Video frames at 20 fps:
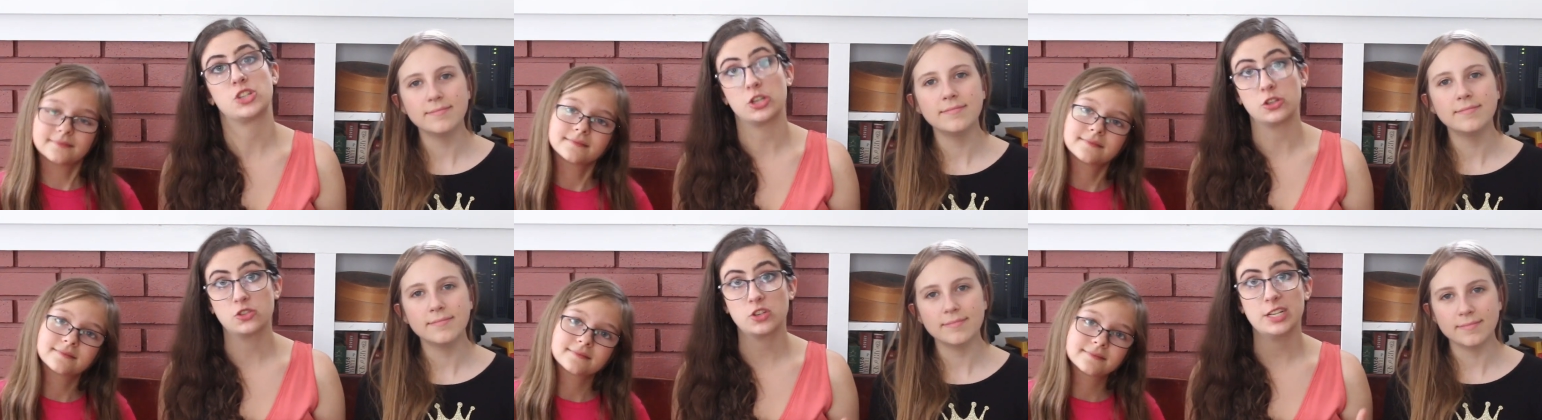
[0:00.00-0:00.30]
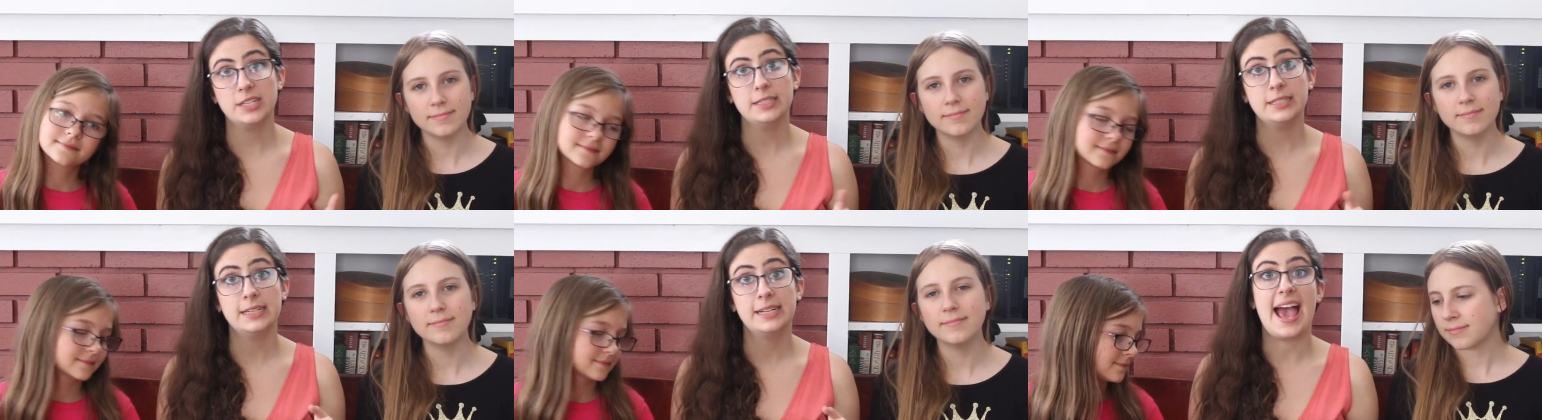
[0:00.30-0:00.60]

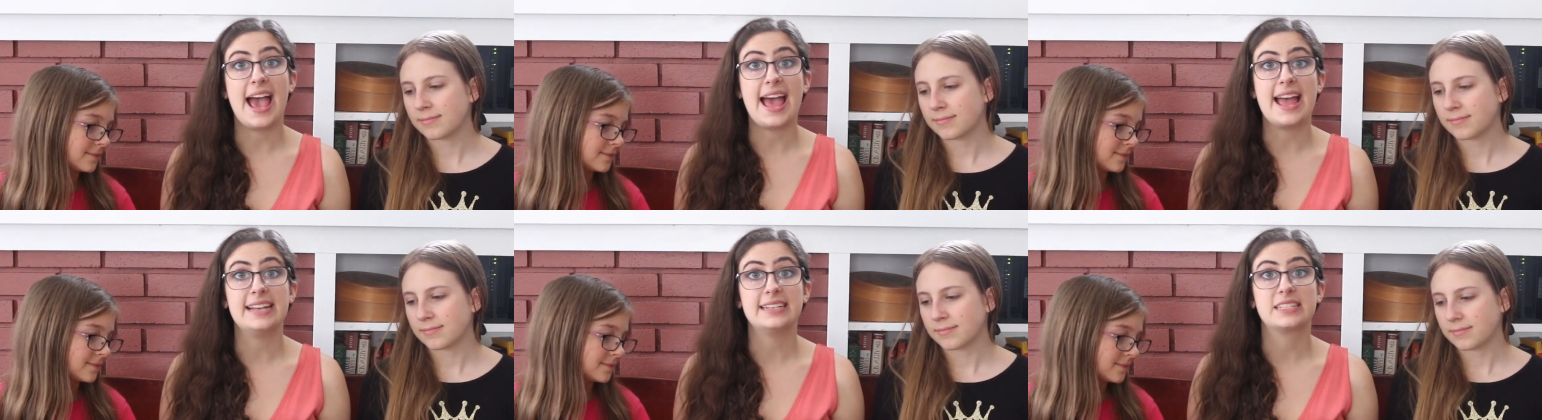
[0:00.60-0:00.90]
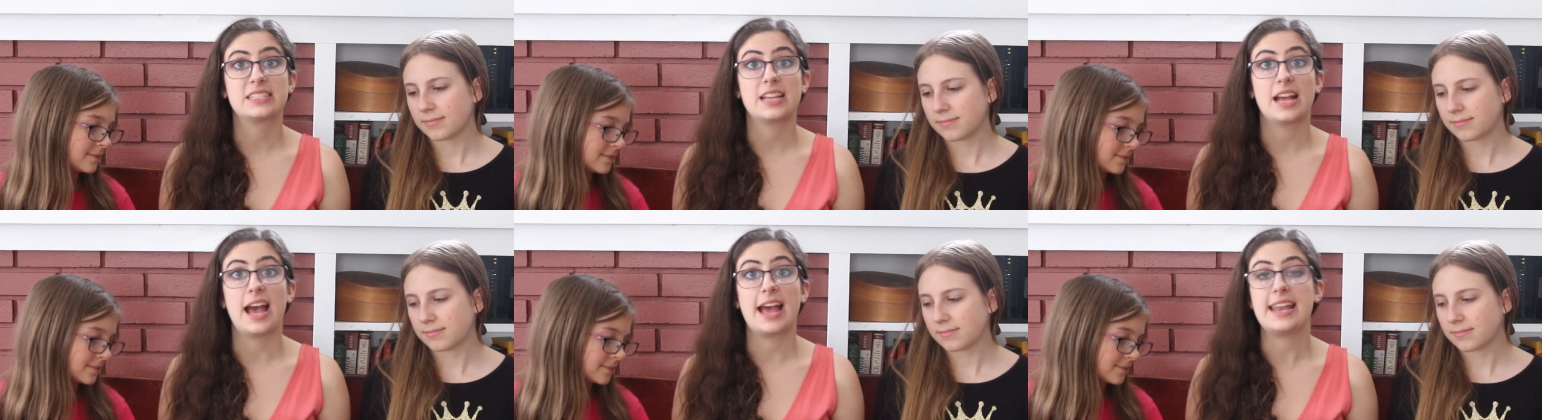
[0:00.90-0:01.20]
Speaker 1: children and
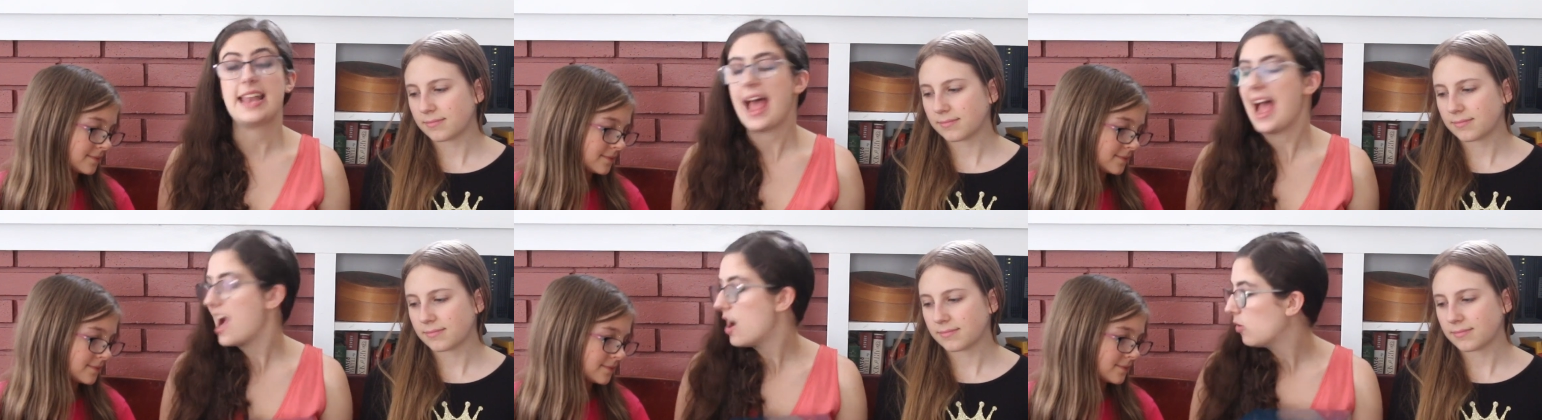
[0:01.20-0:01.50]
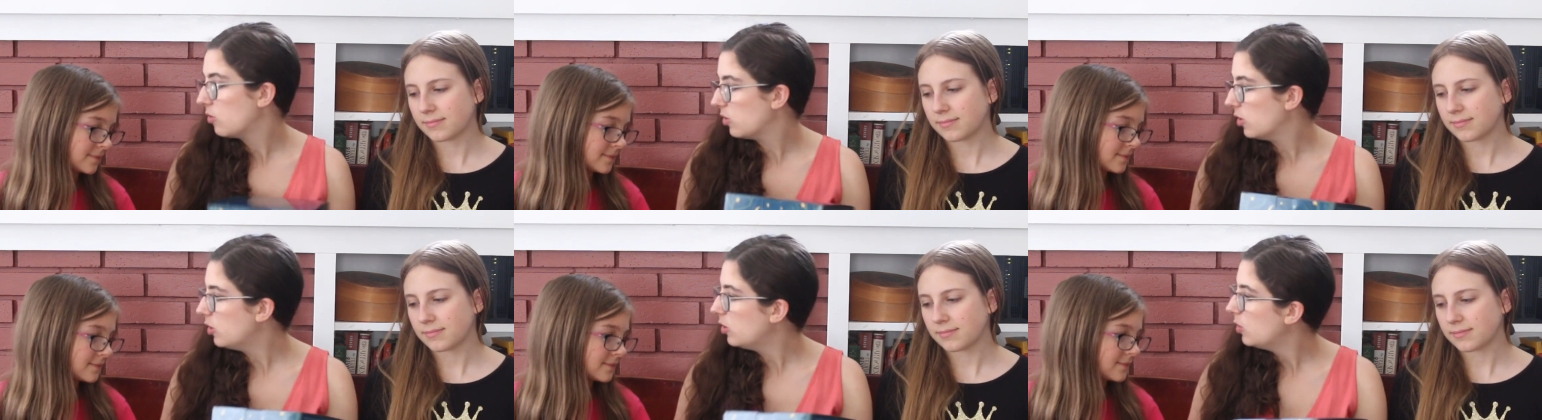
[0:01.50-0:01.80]
an
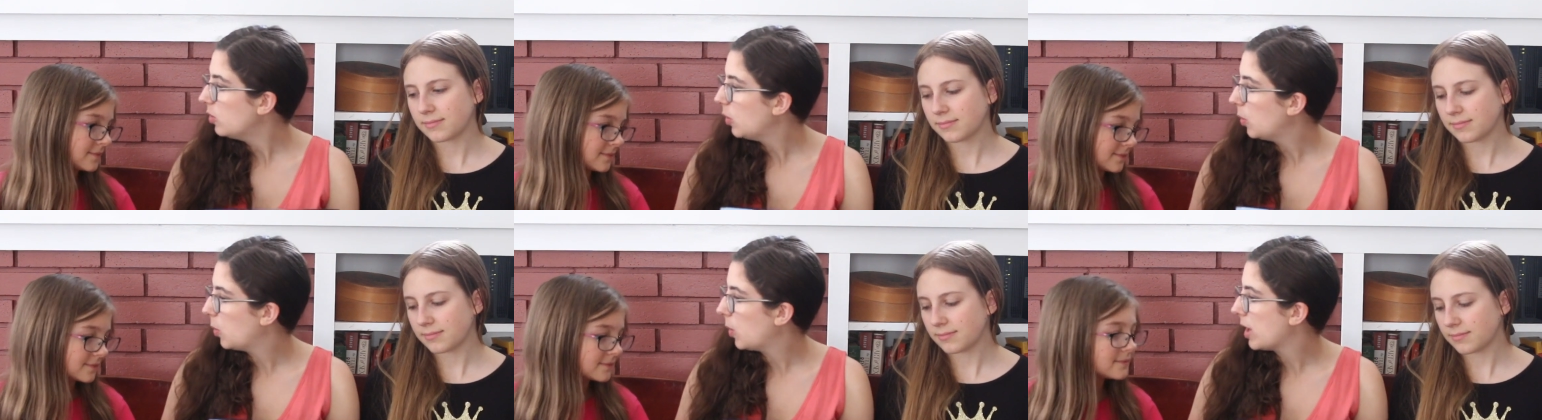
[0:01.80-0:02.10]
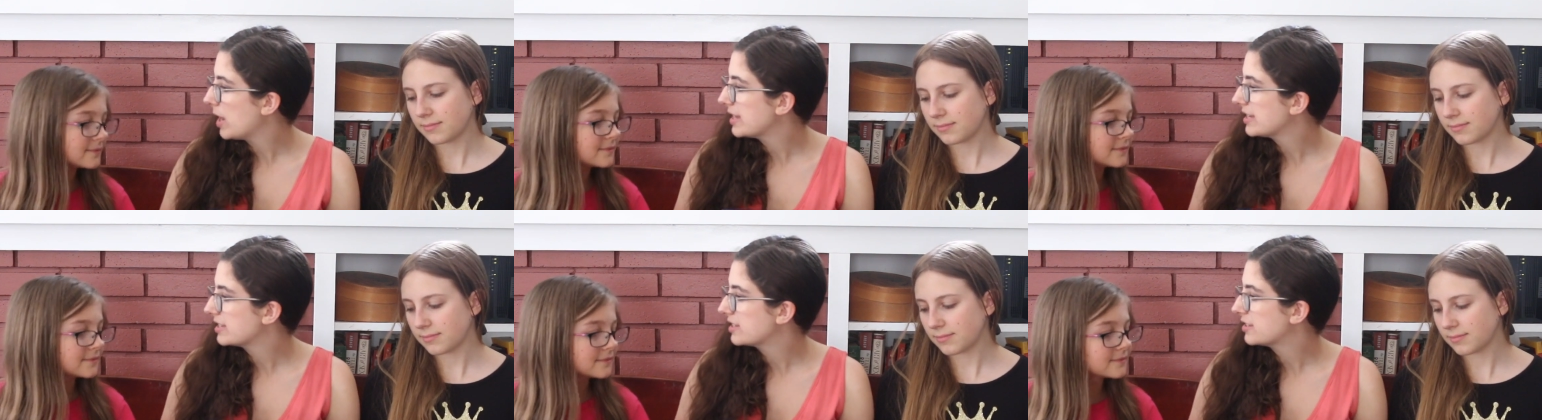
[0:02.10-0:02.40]
owl
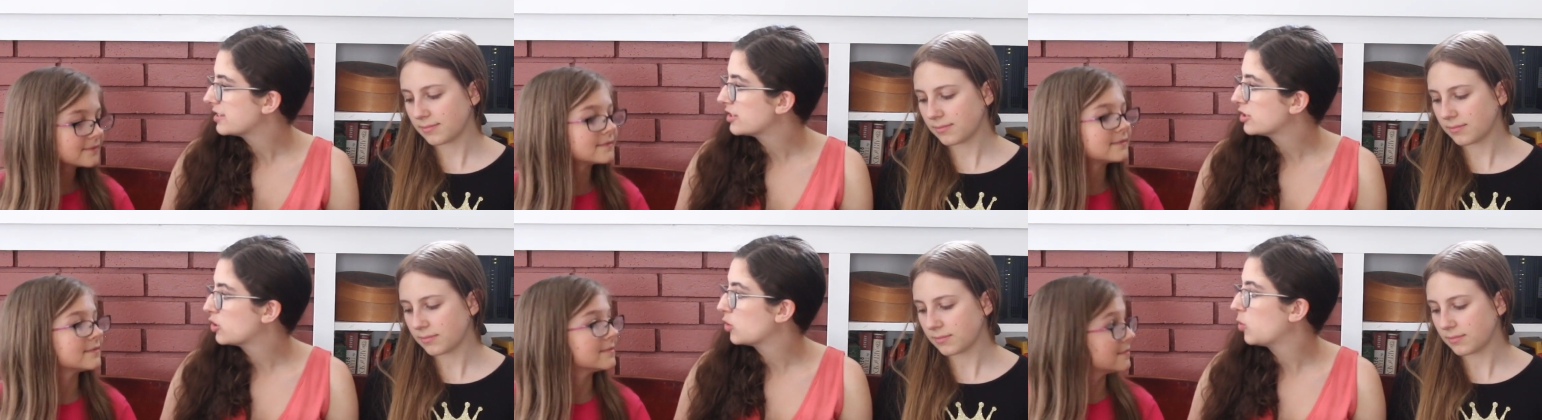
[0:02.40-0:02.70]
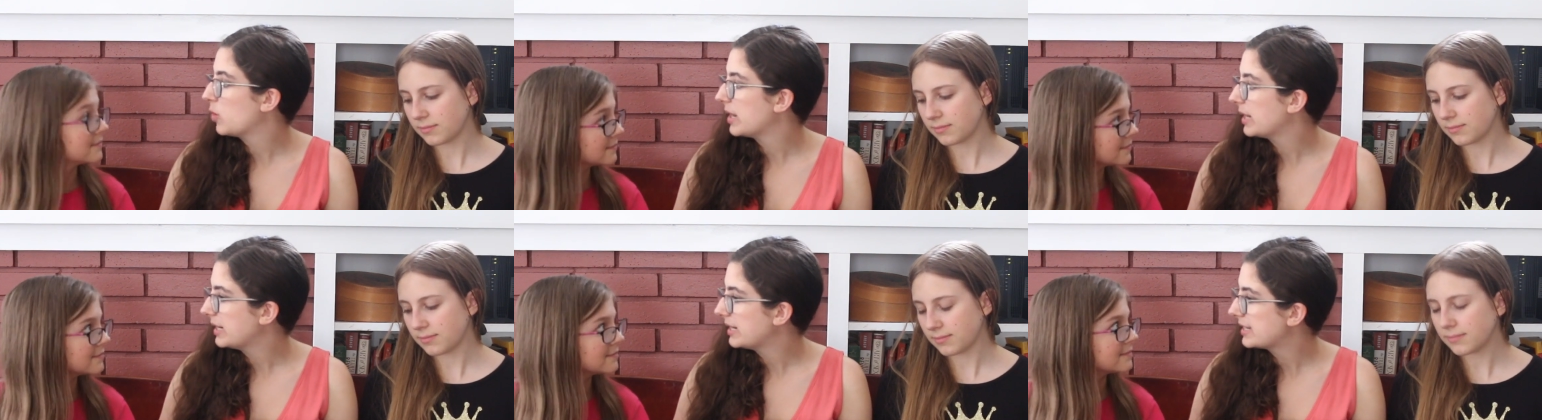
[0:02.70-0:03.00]
was the
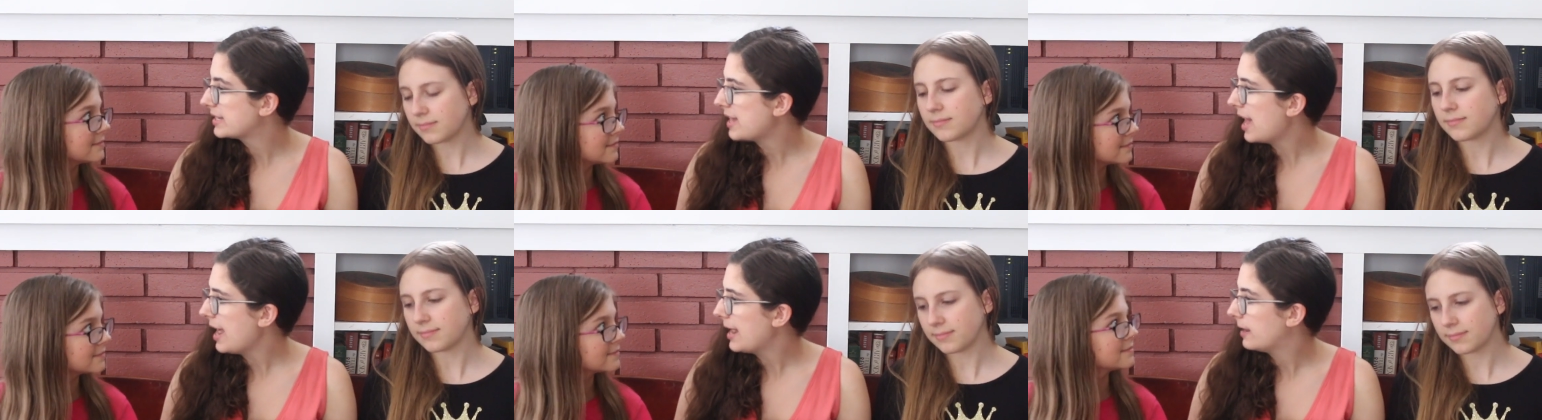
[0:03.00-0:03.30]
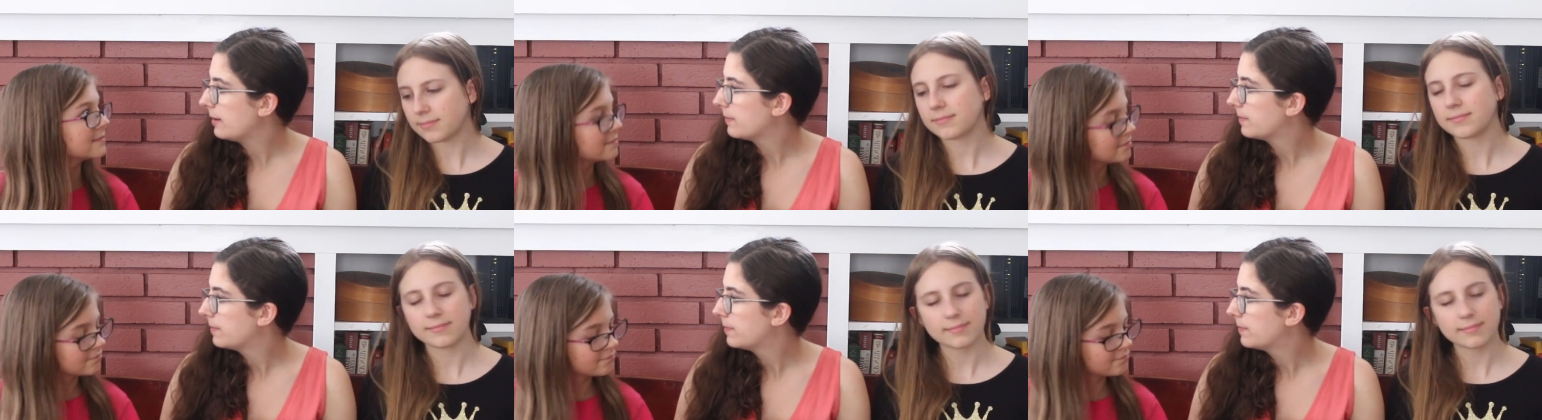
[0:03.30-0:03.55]
winning design.